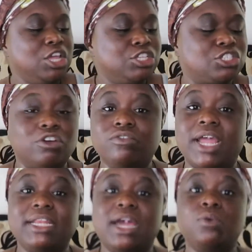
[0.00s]
So
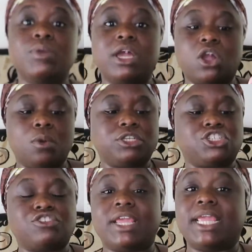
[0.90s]
right now we are going
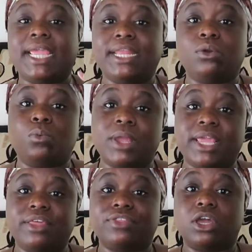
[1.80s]
straight in
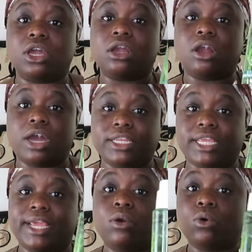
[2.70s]
with
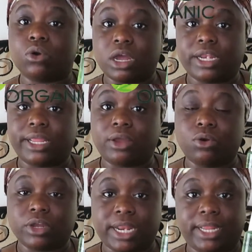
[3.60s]
Garnier Organic,
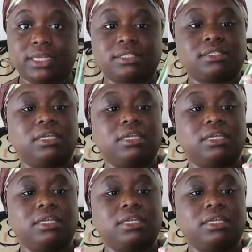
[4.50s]
Organics.